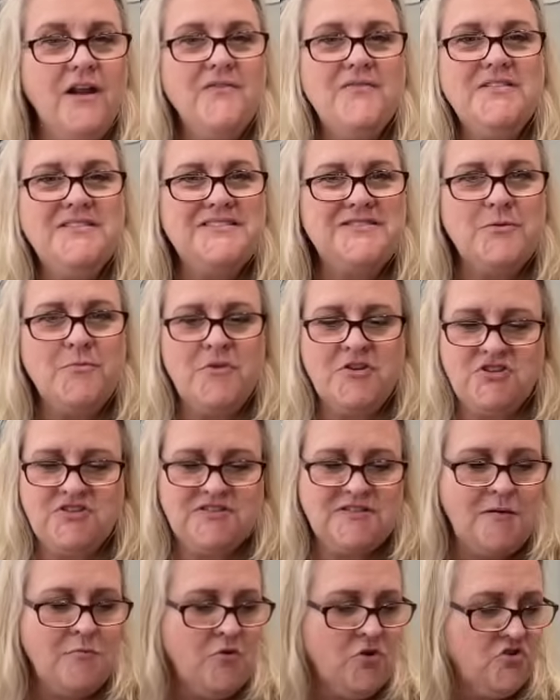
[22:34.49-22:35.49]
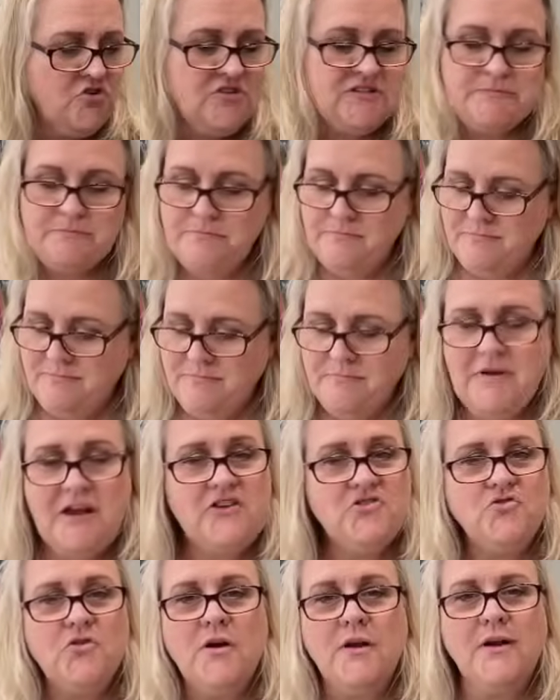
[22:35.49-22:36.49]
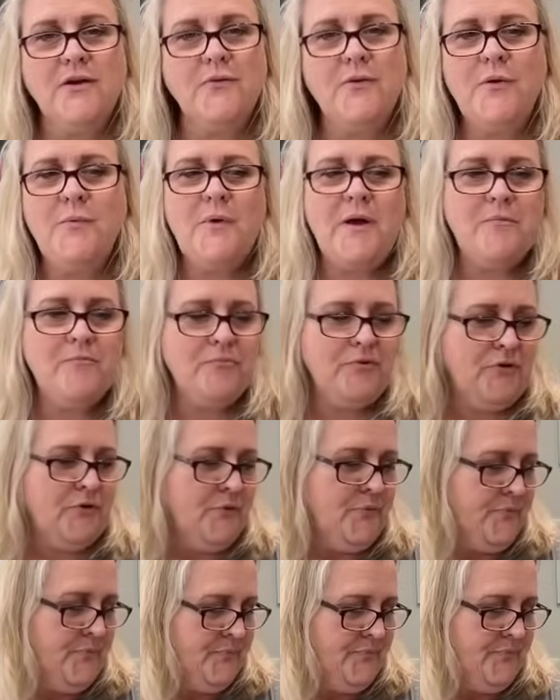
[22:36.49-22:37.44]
even so much summer, just patriotic, red, white, and blue.